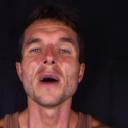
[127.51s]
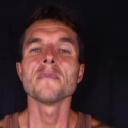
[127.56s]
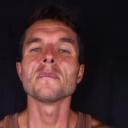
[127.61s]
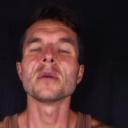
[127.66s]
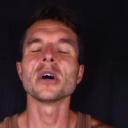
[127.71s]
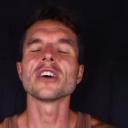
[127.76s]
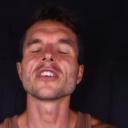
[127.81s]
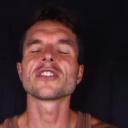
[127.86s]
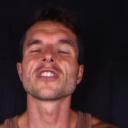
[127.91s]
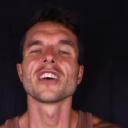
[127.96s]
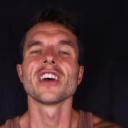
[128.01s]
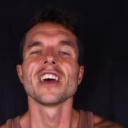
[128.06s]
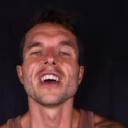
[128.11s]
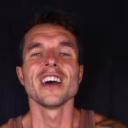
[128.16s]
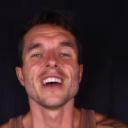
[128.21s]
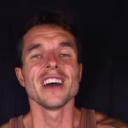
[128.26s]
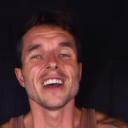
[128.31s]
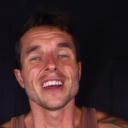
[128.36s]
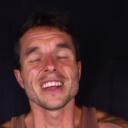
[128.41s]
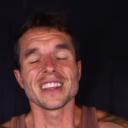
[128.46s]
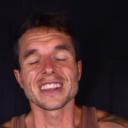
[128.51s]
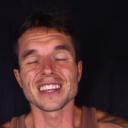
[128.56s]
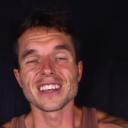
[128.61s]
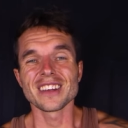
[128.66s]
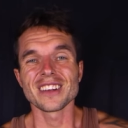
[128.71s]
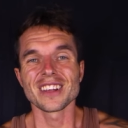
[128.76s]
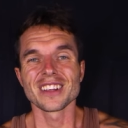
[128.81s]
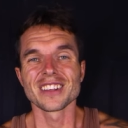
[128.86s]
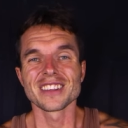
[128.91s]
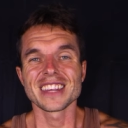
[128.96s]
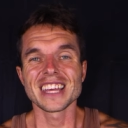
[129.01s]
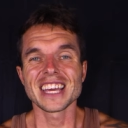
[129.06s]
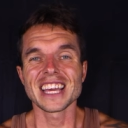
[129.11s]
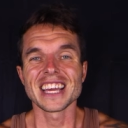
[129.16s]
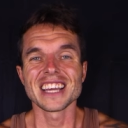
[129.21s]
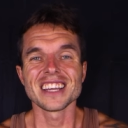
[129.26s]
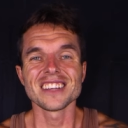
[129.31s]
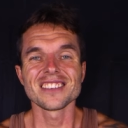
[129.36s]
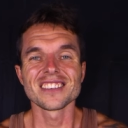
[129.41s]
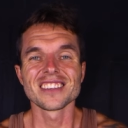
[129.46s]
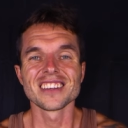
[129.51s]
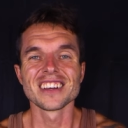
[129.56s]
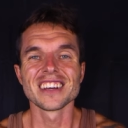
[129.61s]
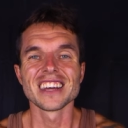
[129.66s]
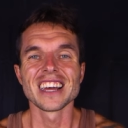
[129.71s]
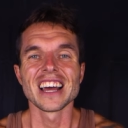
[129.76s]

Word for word: But the thing is,